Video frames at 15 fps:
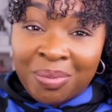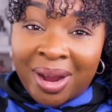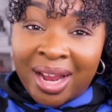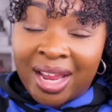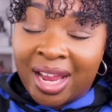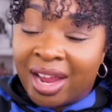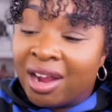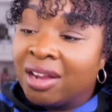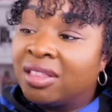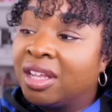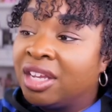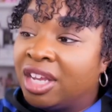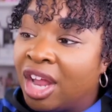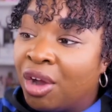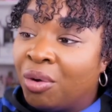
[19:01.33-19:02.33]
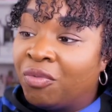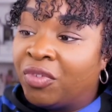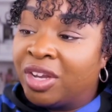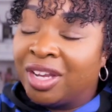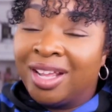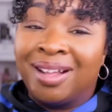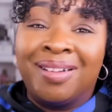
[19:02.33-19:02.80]
right here, the no
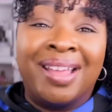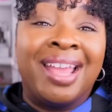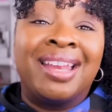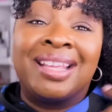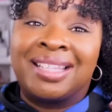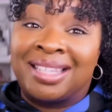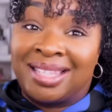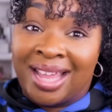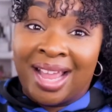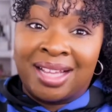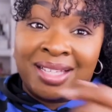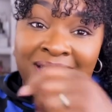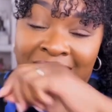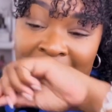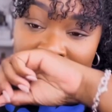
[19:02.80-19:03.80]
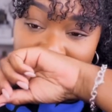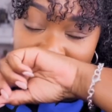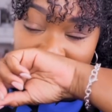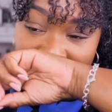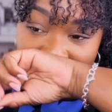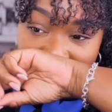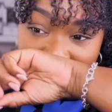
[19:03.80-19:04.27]
vanilla, it is sexy.
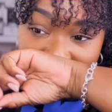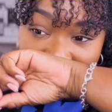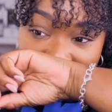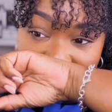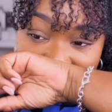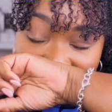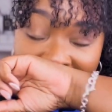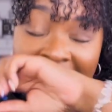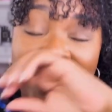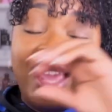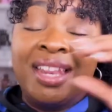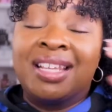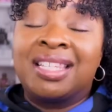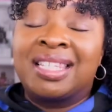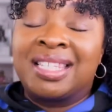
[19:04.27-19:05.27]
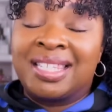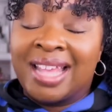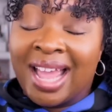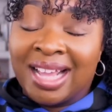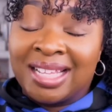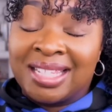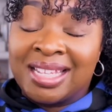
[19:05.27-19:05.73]
It is
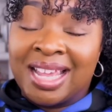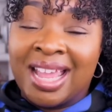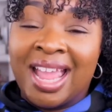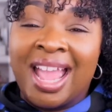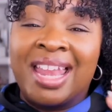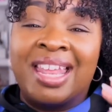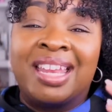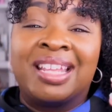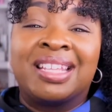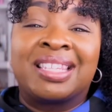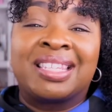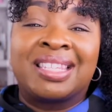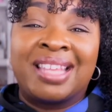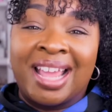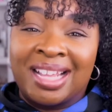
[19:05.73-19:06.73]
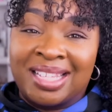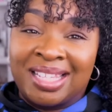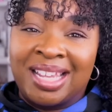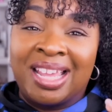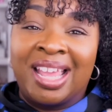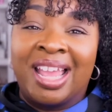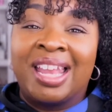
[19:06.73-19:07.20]
sexy and it is
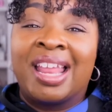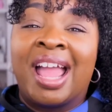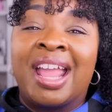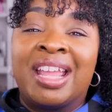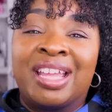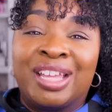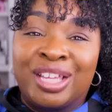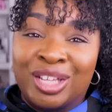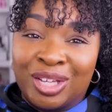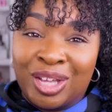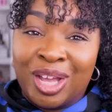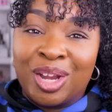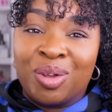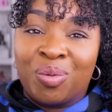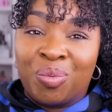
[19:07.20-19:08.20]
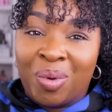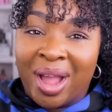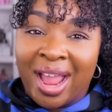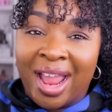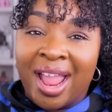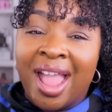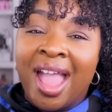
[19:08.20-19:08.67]
sexy in a good
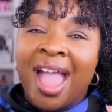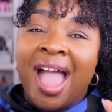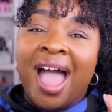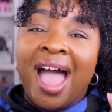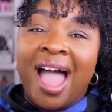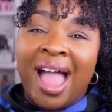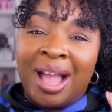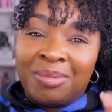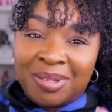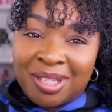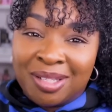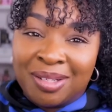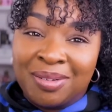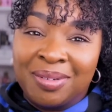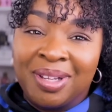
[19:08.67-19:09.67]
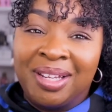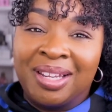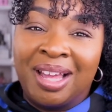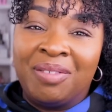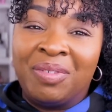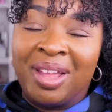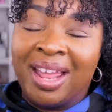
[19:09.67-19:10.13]
way. Absolutely
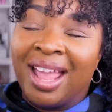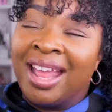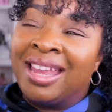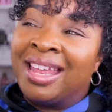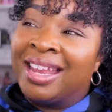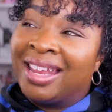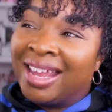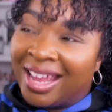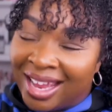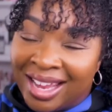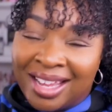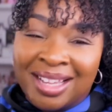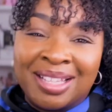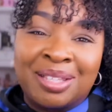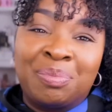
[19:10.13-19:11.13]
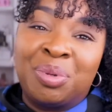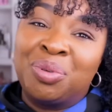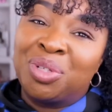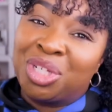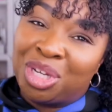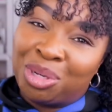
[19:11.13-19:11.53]
love it. And it is bougie